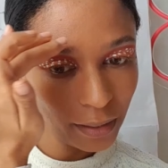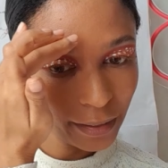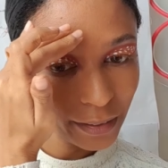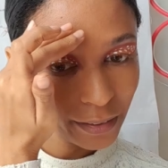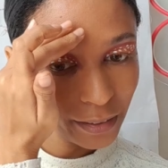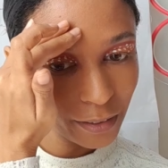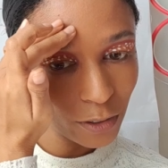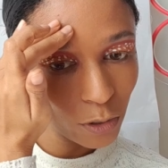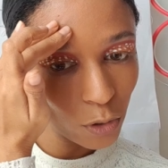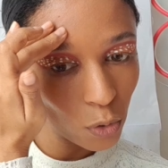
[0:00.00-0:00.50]
like
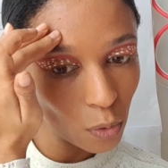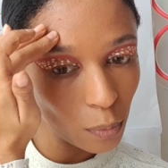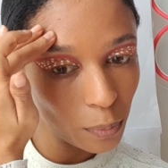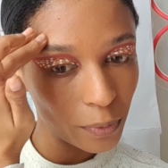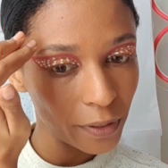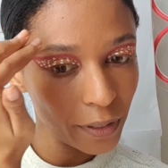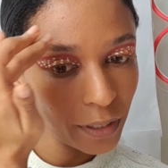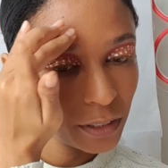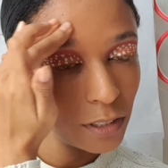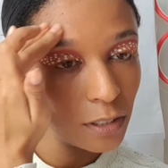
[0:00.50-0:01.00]

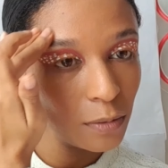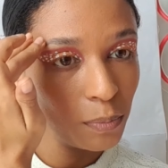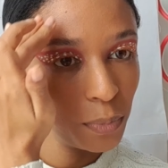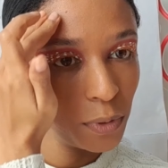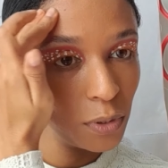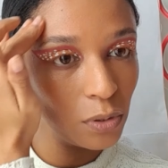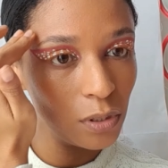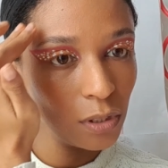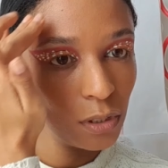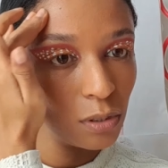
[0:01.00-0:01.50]
incorporated
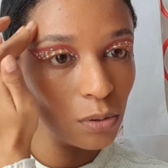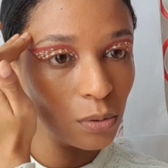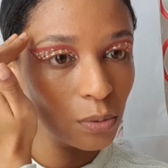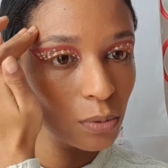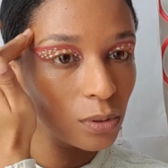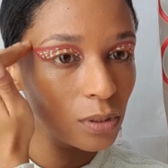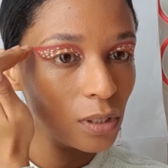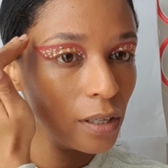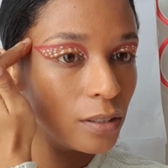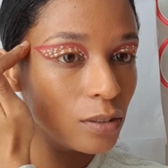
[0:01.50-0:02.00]
beauty
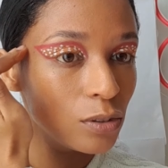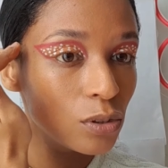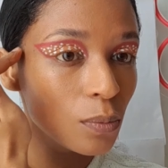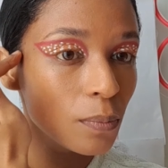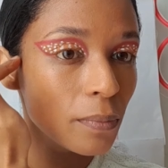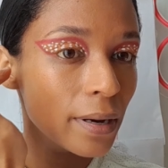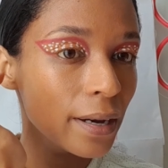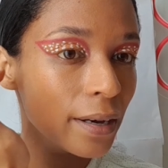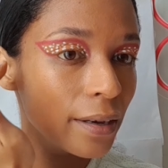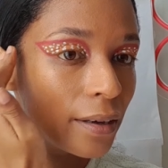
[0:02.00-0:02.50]
tools into
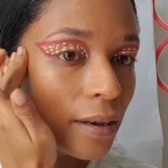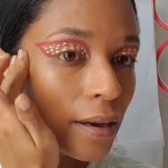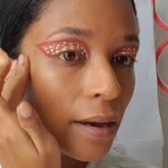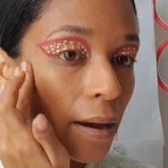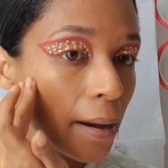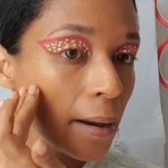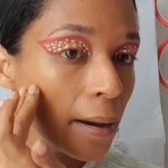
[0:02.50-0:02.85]
my